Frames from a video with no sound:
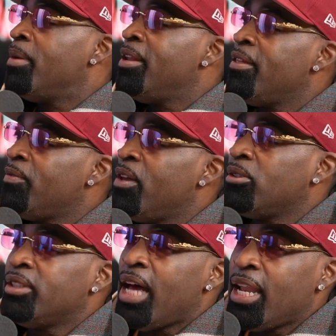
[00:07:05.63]
And
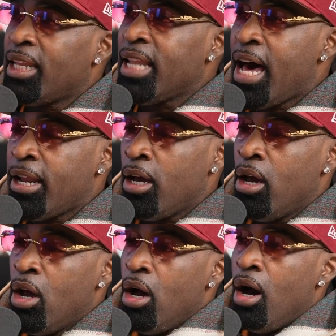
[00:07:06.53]
there's not a lot
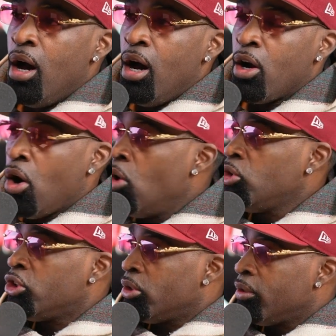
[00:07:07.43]
of
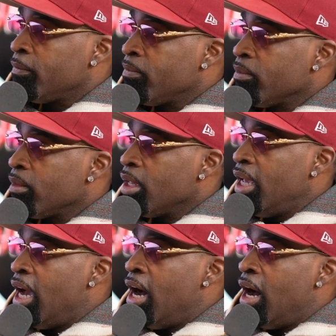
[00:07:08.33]
culture
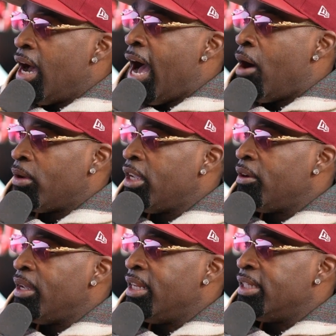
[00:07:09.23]
out here
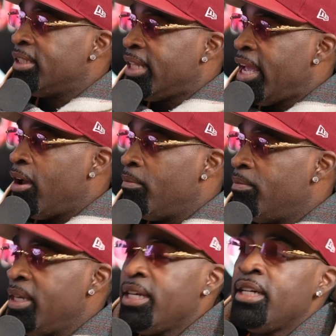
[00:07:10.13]
in this town
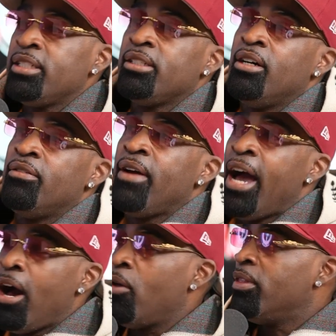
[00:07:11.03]
because of
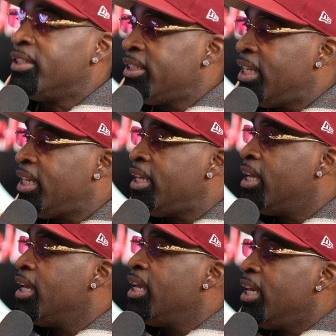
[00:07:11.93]
how the city
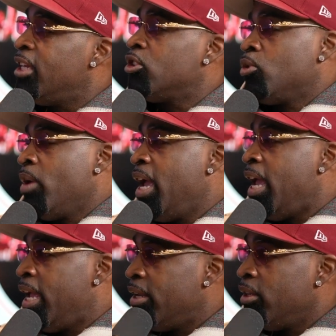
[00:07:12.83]
is
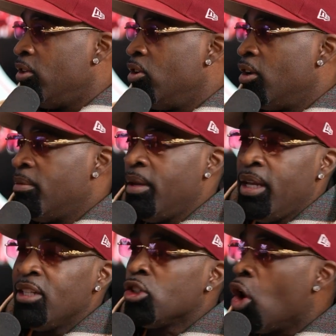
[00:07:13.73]
ran. You know what I mean?
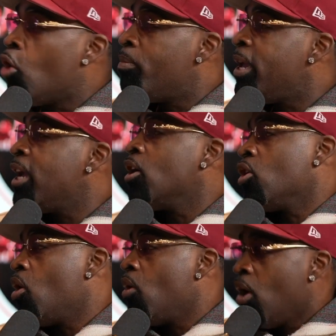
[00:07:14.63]
It's go big or
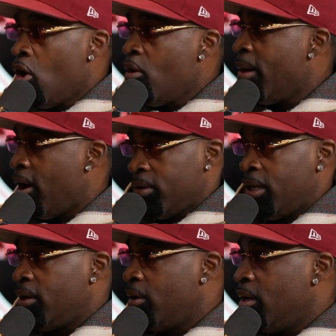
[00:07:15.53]
go home out
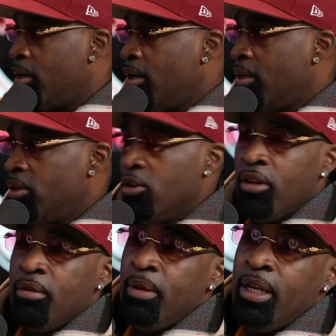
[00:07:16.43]
here. You know what
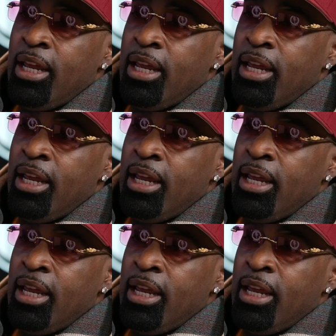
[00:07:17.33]
I mean?